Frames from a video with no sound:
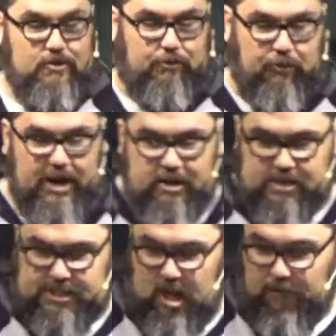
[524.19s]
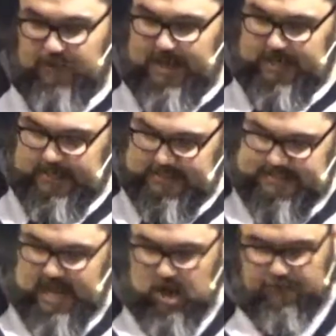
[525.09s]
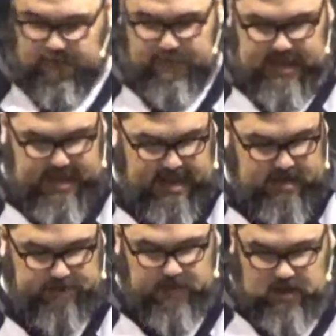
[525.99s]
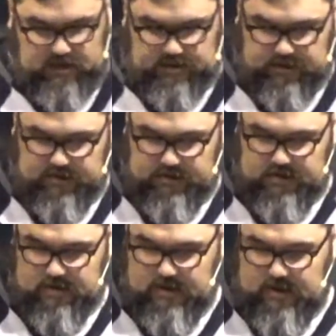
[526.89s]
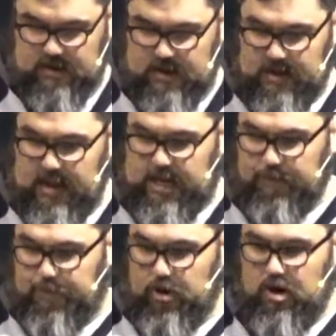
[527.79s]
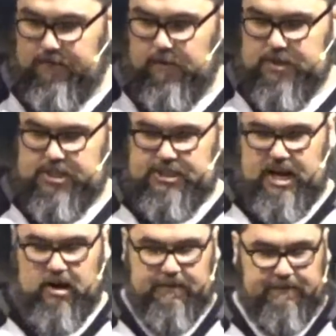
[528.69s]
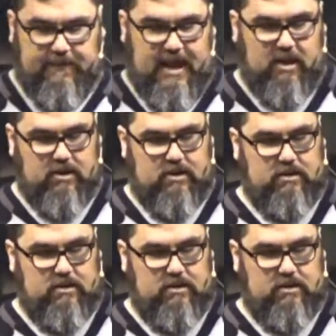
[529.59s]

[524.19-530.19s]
Free yourself like a gazelle from the hand of the hunter, like a bird from the snare of the fowler.